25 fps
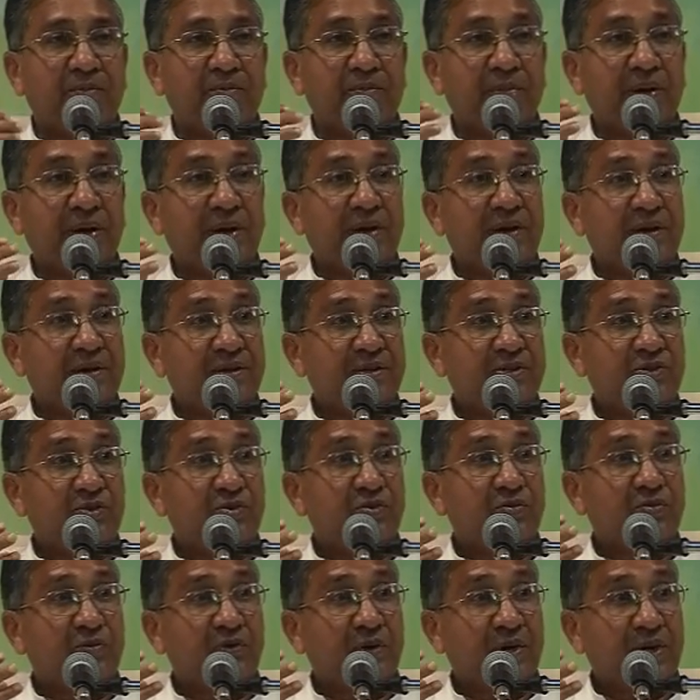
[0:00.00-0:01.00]
mind is
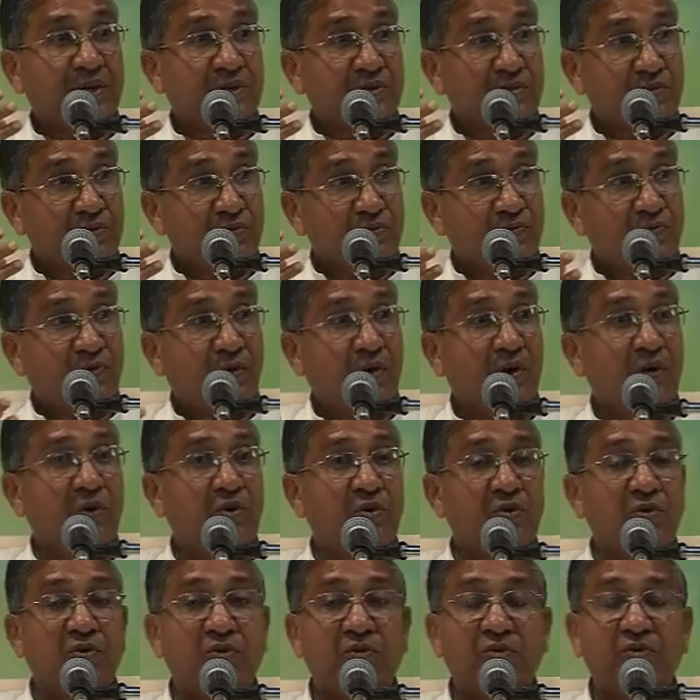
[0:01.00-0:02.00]
to, has to
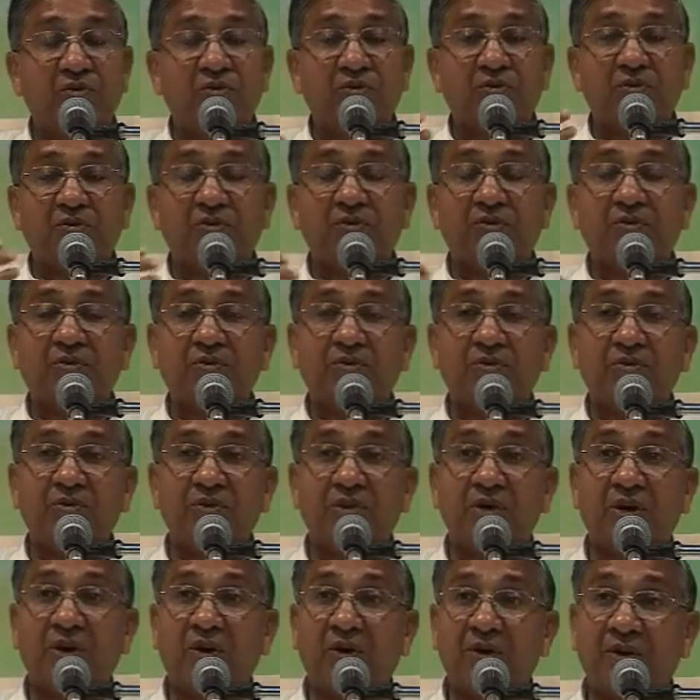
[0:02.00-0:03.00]
follow
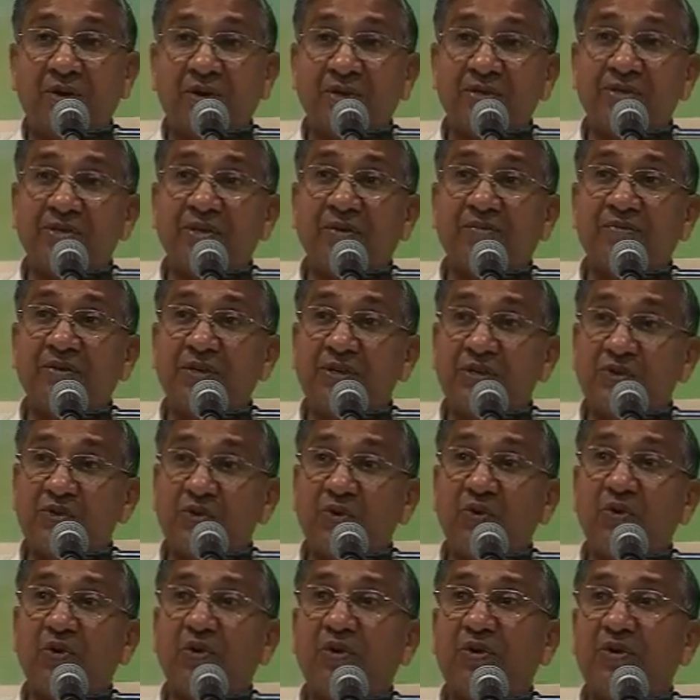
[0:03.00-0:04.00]
the orders of the
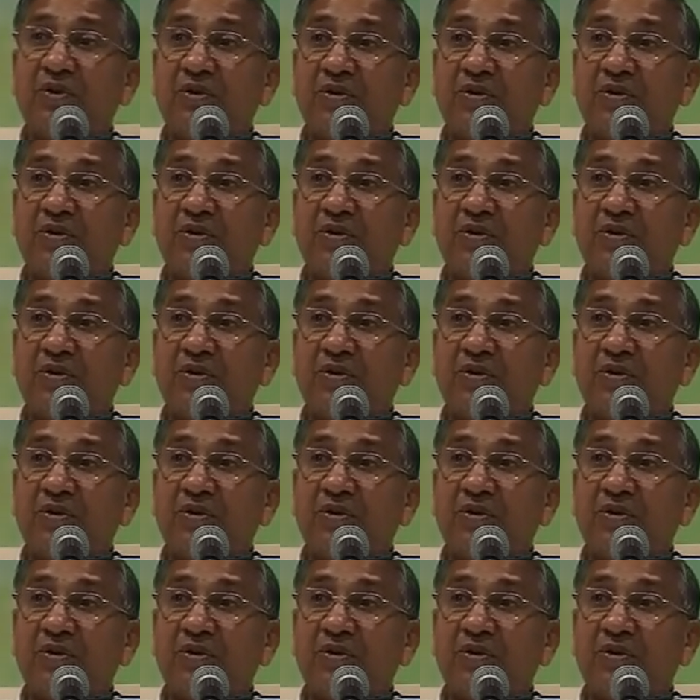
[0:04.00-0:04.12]
soul.